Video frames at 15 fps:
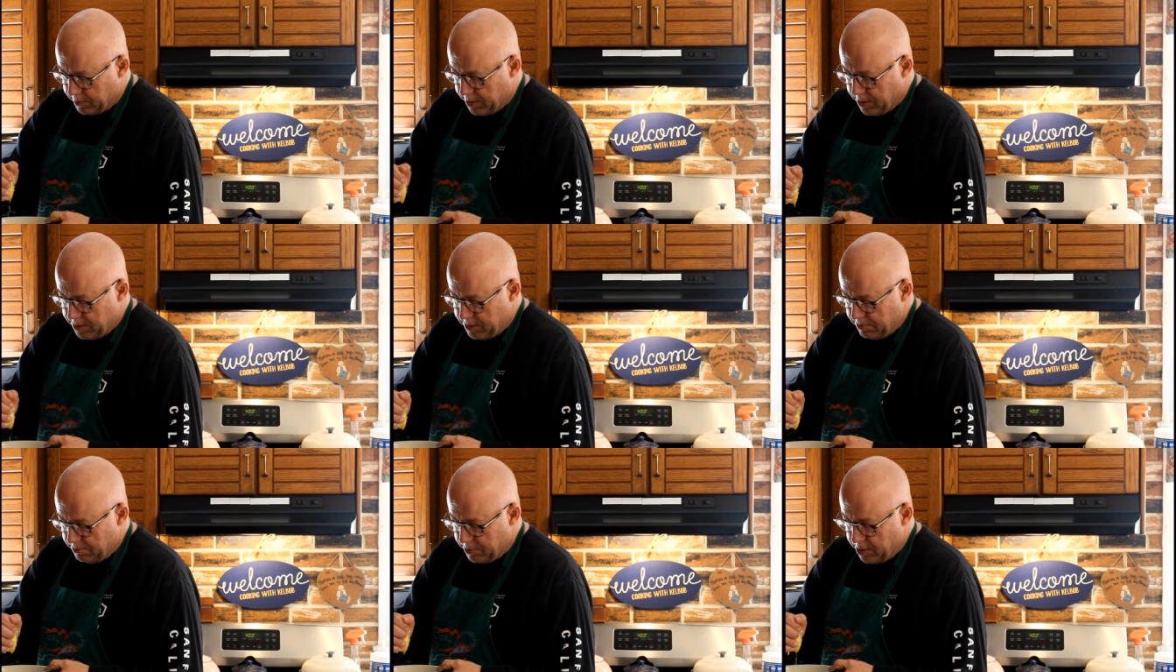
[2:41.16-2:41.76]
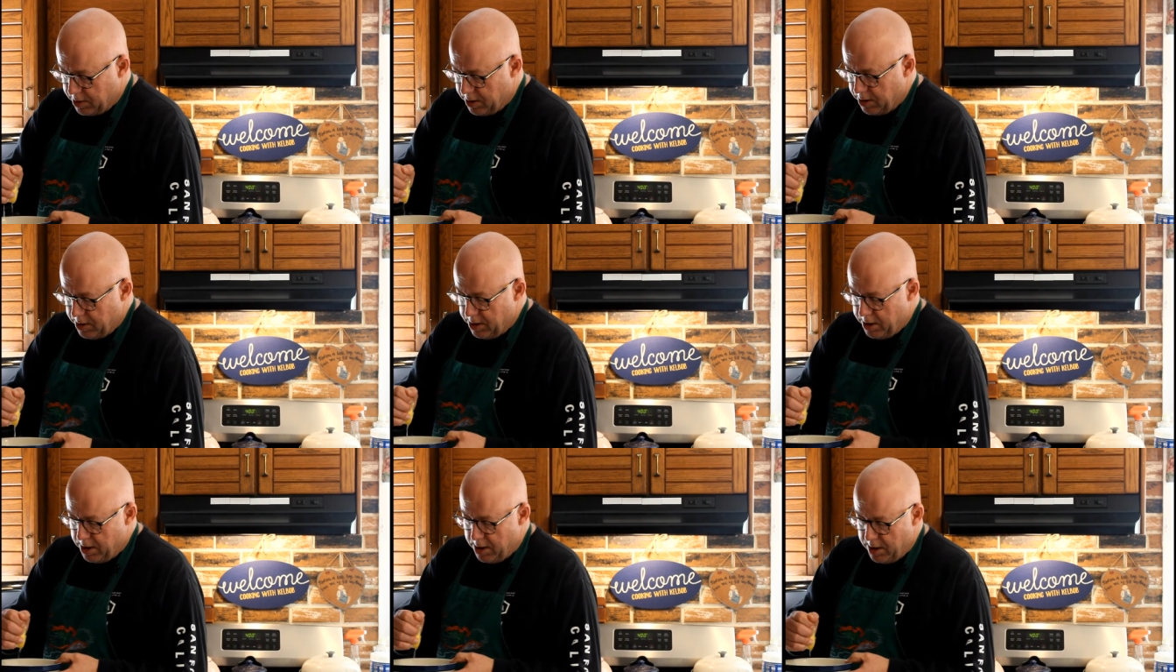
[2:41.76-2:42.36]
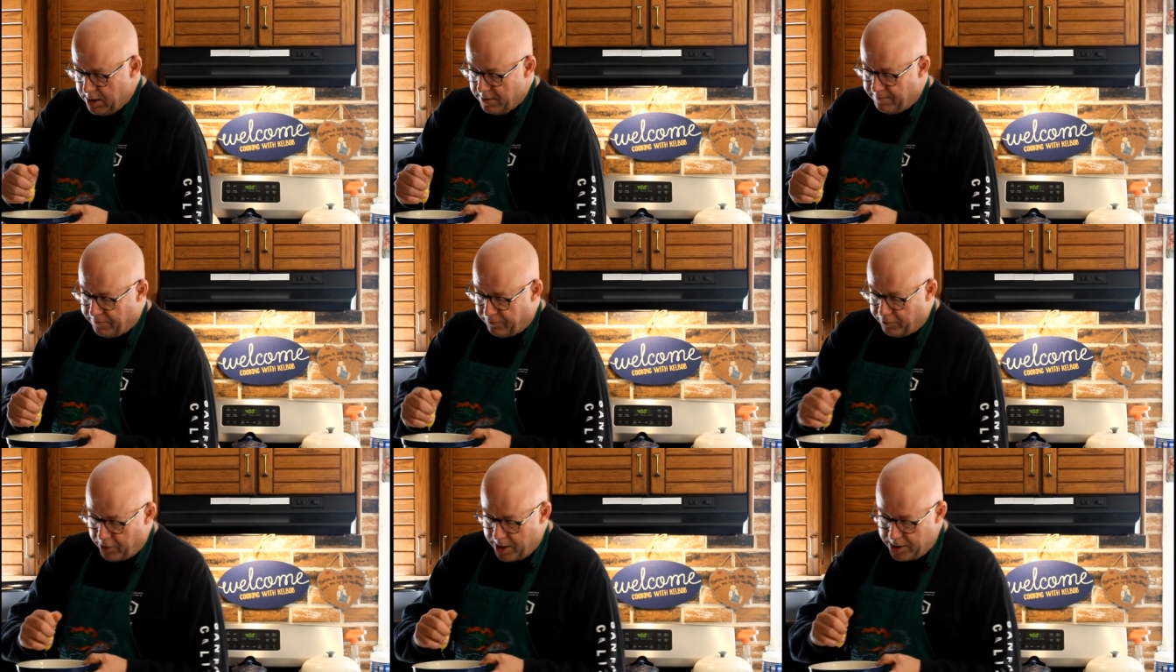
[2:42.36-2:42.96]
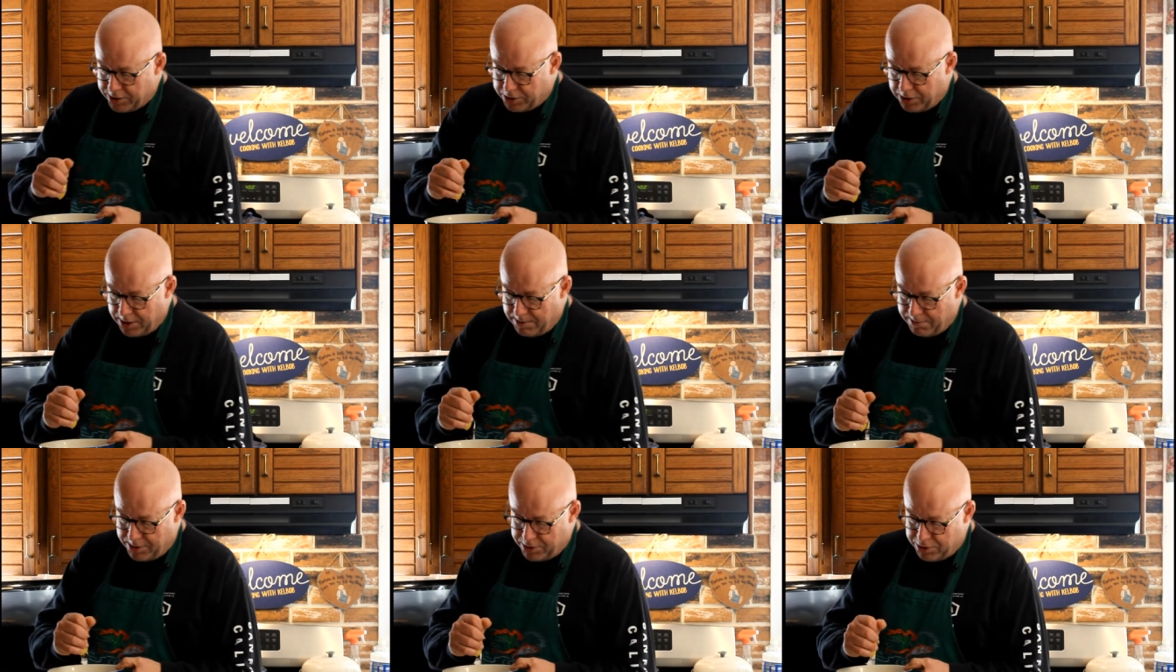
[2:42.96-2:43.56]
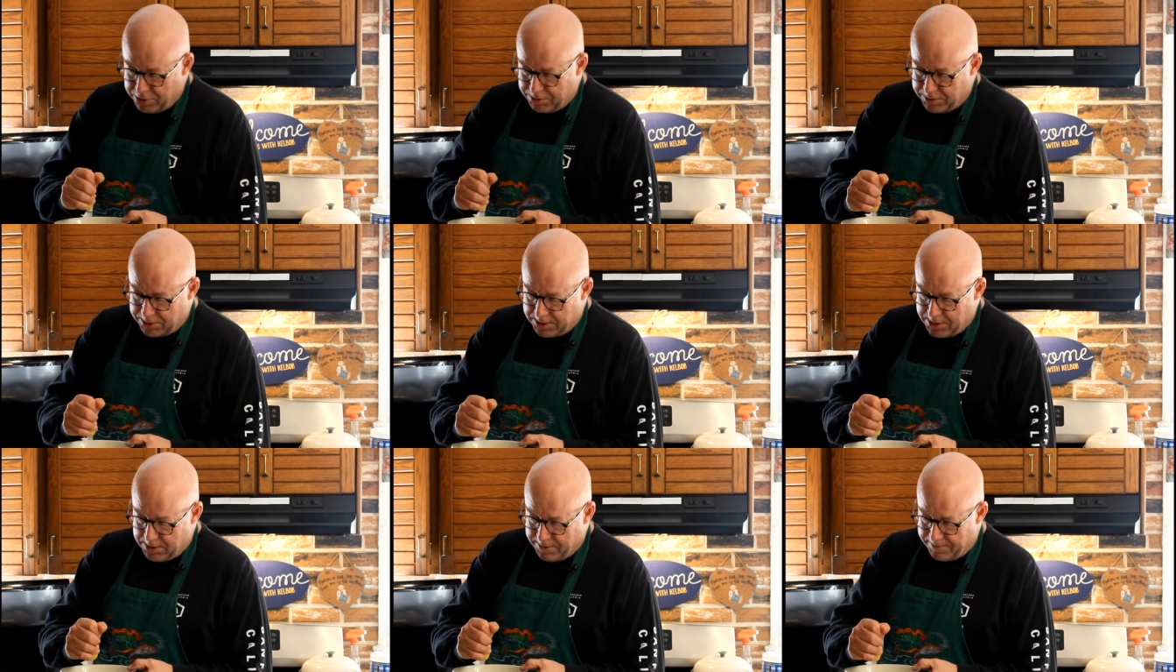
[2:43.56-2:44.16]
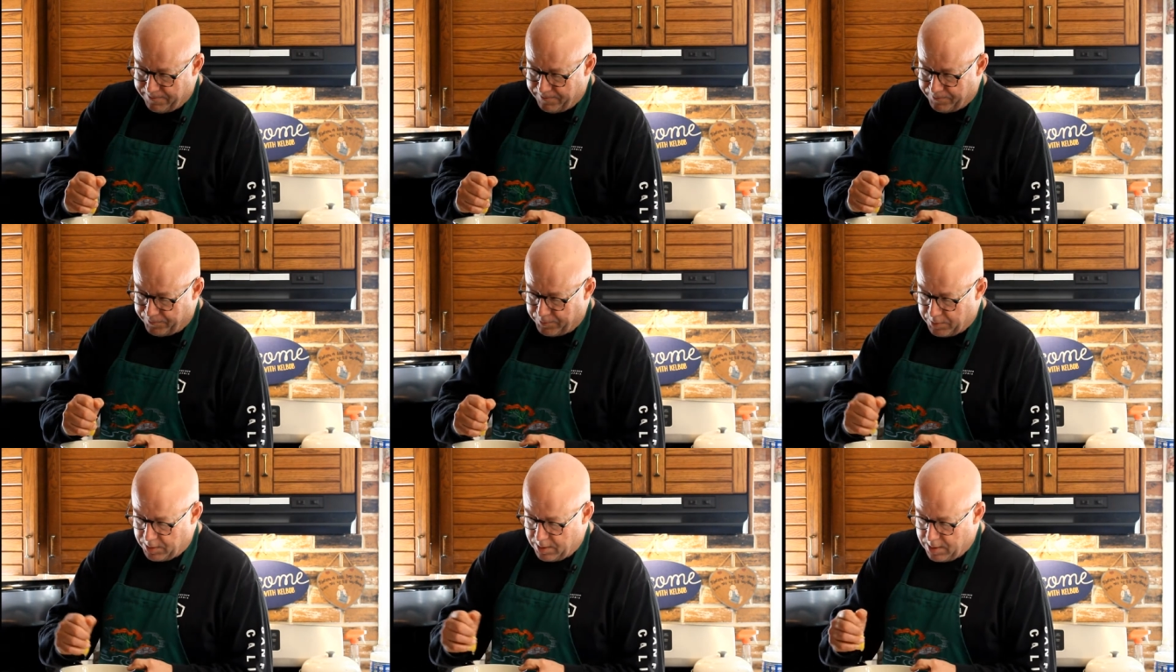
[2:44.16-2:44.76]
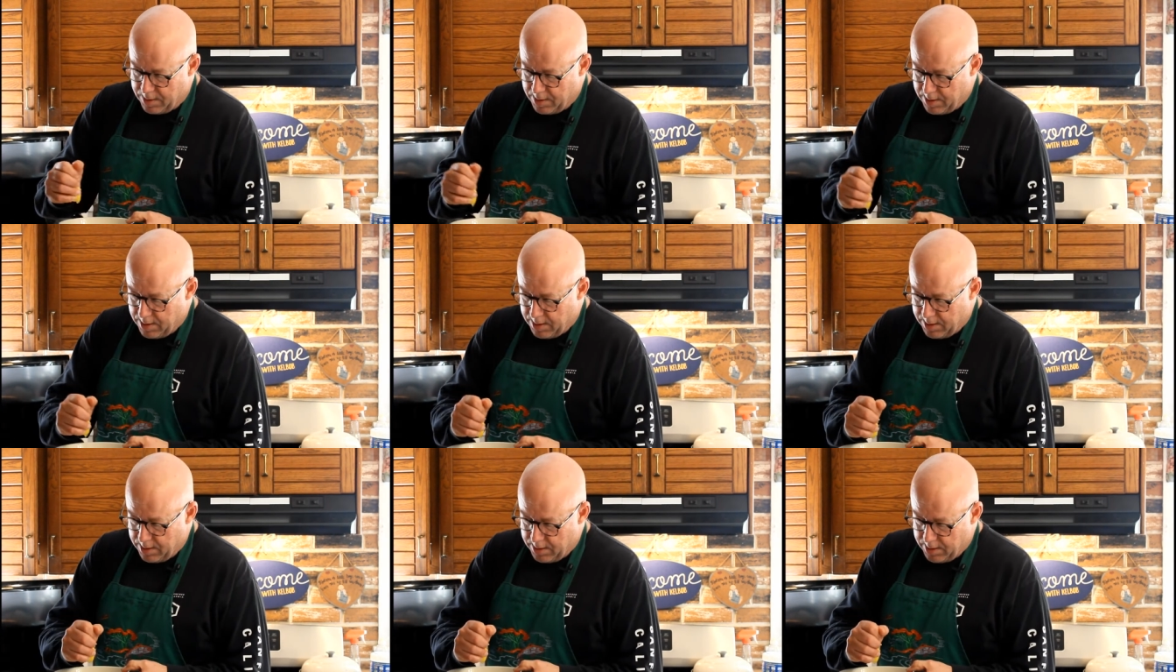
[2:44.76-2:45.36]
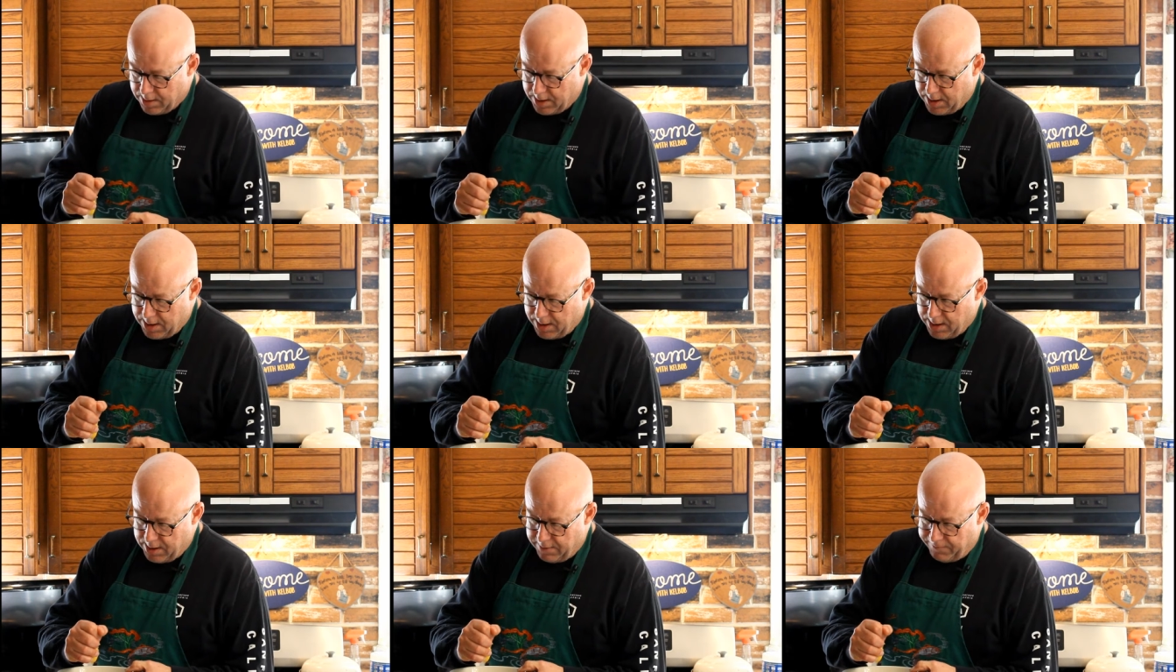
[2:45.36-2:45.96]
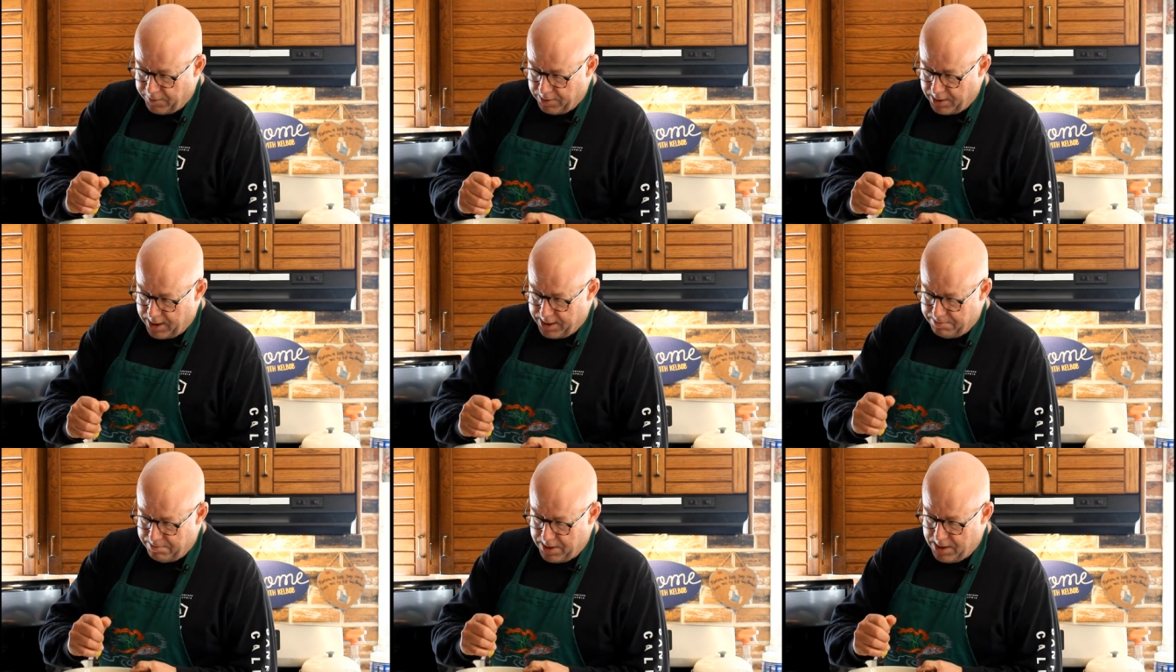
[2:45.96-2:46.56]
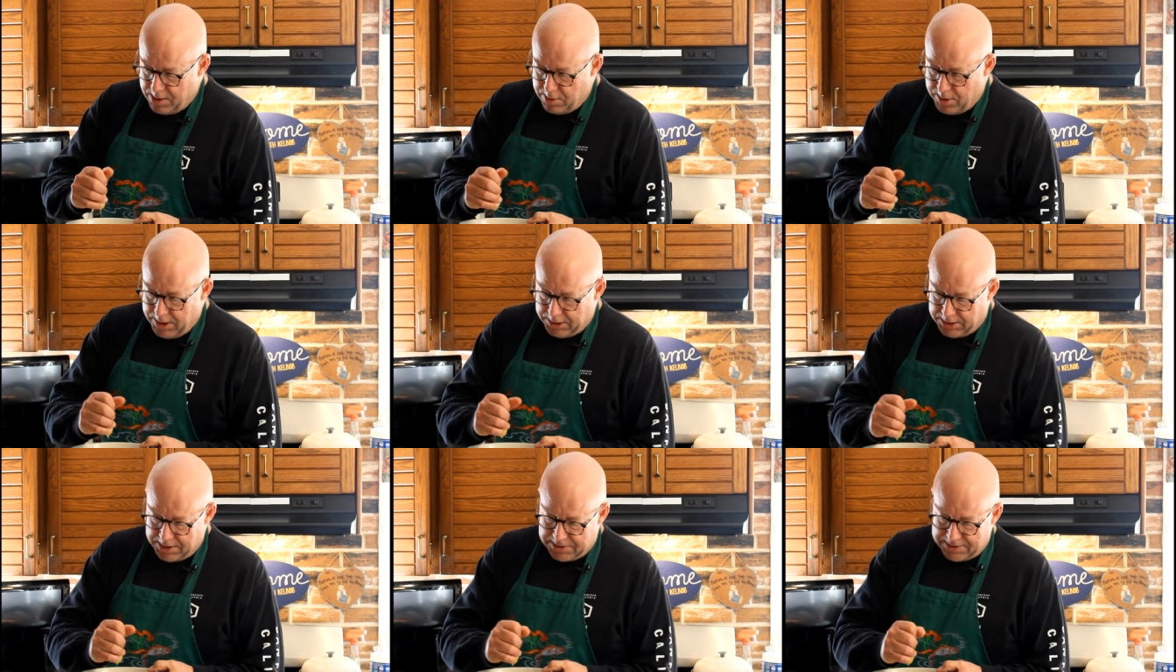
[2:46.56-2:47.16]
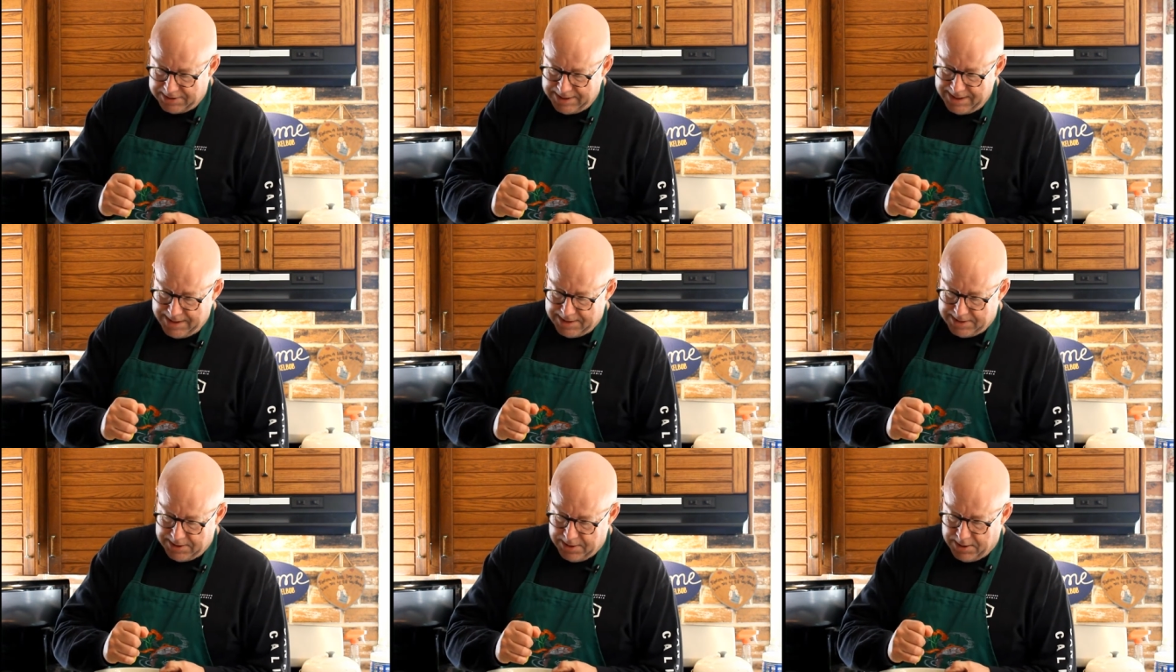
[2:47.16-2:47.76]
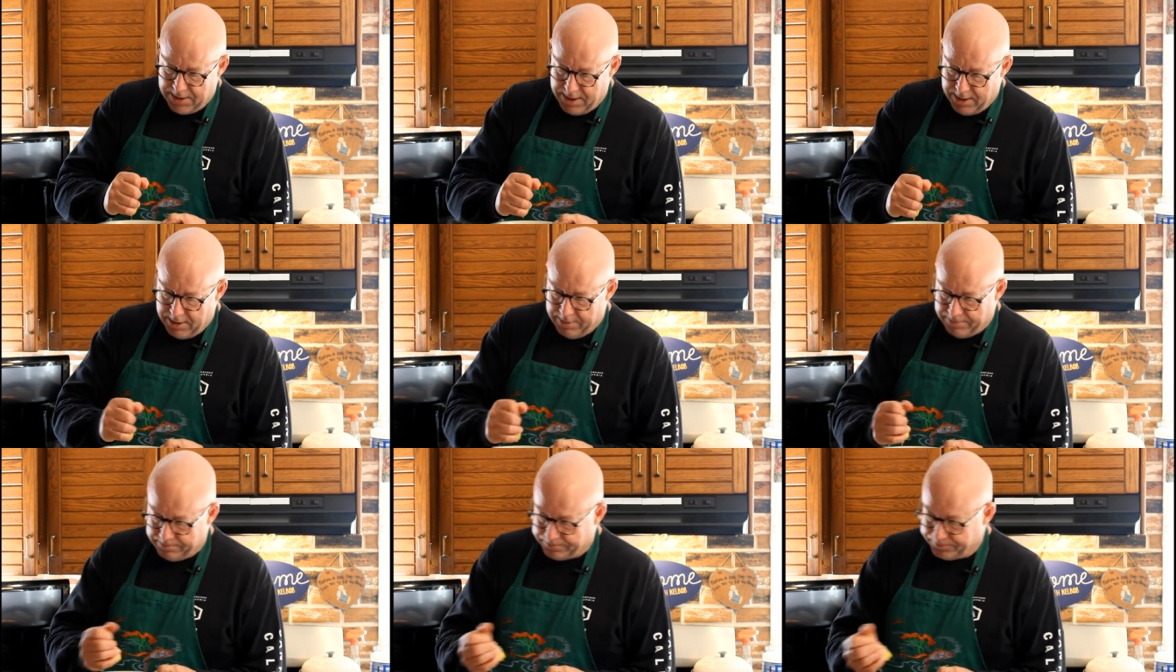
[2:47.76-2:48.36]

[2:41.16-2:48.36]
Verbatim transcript: Get some good fresh lemon juice. And if you're like me, you get the seeds in there.